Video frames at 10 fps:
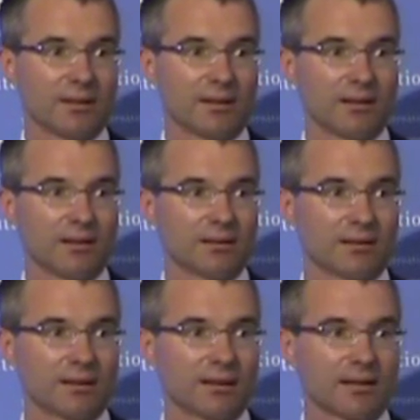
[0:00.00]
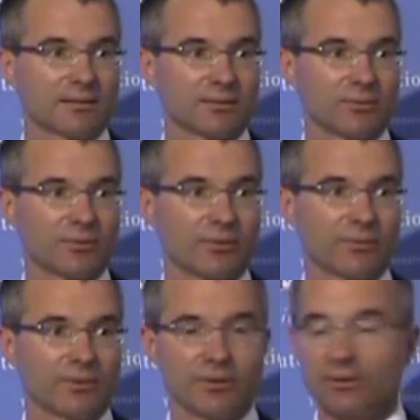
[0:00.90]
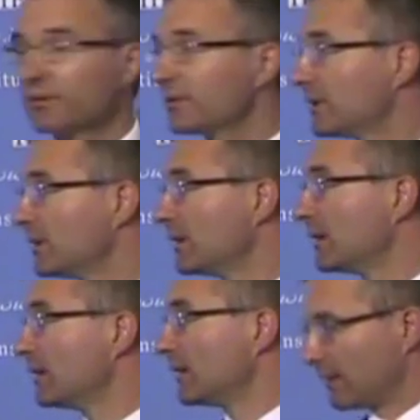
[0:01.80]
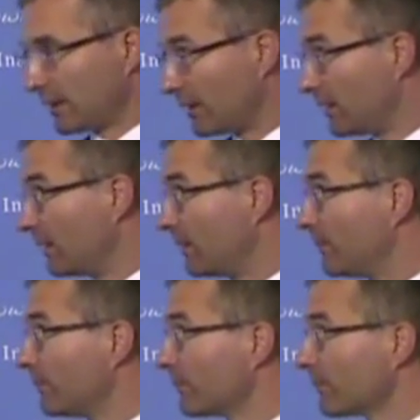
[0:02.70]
in the last two to three years. And um,